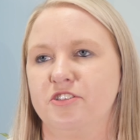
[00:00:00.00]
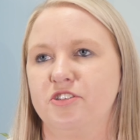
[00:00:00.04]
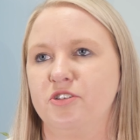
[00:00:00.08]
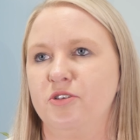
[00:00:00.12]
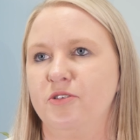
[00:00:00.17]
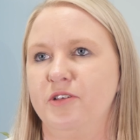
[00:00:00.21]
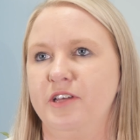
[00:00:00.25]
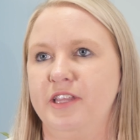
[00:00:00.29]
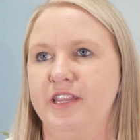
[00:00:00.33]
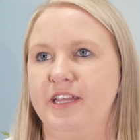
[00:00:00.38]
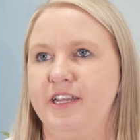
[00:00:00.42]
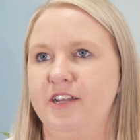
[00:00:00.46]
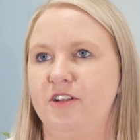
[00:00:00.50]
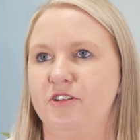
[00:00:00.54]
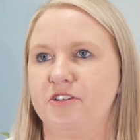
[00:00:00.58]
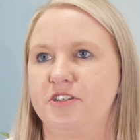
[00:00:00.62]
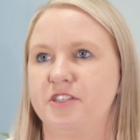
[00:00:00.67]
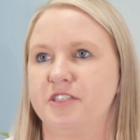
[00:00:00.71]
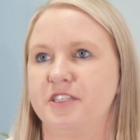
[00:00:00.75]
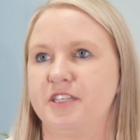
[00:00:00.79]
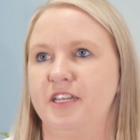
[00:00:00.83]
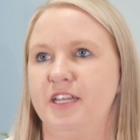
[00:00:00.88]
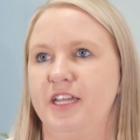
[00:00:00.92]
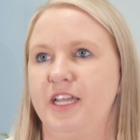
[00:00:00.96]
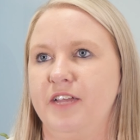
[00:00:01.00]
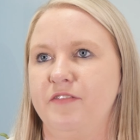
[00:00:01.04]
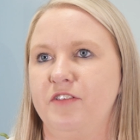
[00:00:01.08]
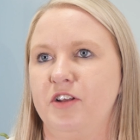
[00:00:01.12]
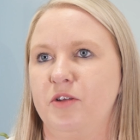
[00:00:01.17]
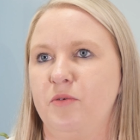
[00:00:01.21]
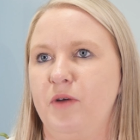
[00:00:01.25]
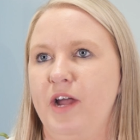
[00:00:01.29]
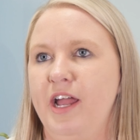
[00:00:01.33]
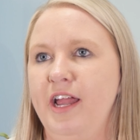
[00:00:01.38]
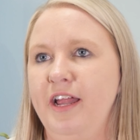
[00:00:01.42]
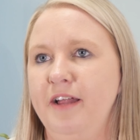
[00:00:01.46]
Surely they're not just going to give it
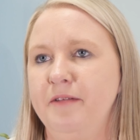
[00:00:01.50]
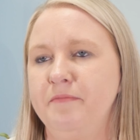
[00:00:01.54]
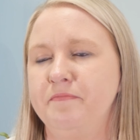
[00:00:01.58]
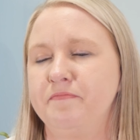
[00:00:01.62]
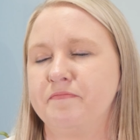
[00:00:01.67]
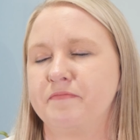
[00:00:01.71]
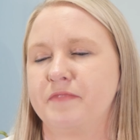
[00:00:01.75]
away.